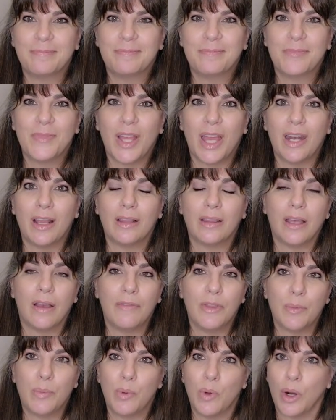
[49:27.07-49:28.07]
And I love
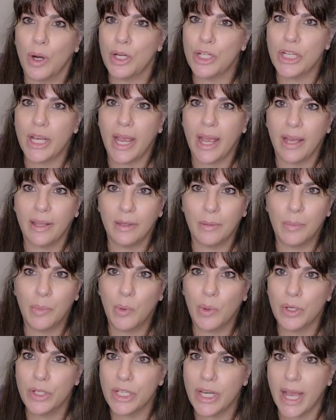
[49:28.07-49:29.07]
the porch. I had the
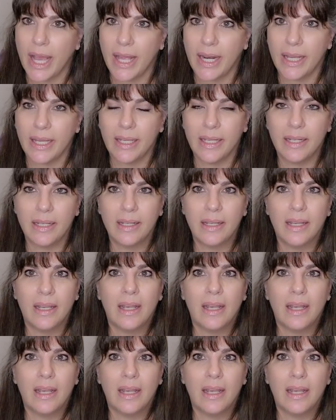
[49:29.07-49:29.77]
porch added.